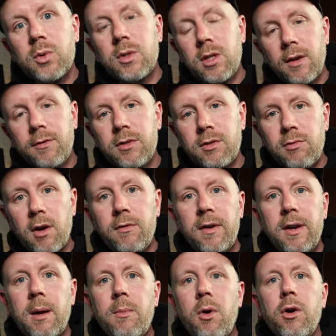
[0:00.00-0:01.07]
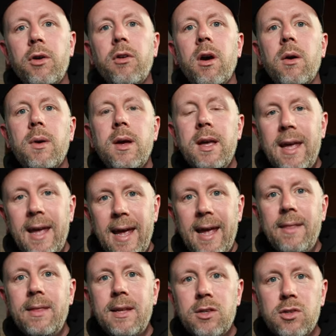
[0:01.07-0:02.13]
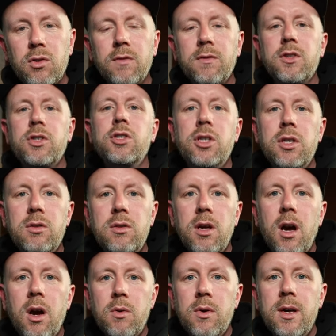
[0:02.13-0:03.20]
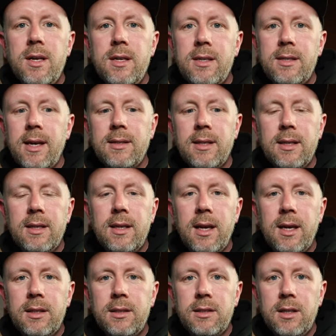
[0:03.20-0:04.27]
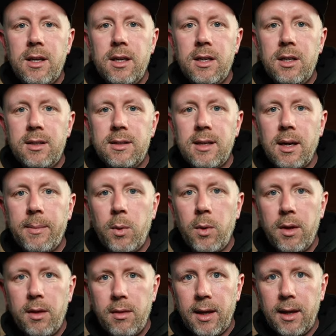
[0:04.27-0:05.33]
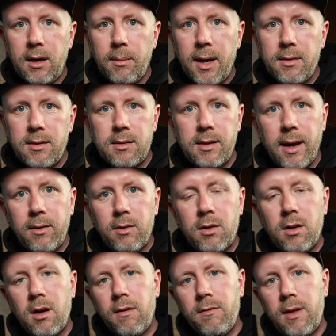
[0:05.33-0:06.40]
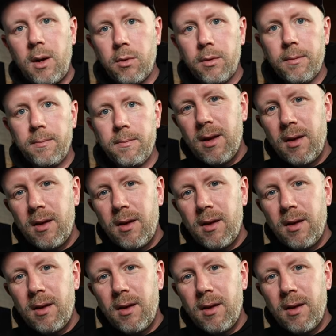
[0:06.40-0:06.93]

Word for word: switch over to the Røde VideoMicro in this sort of studio setting, and you can tell me what you think about the sound of that one.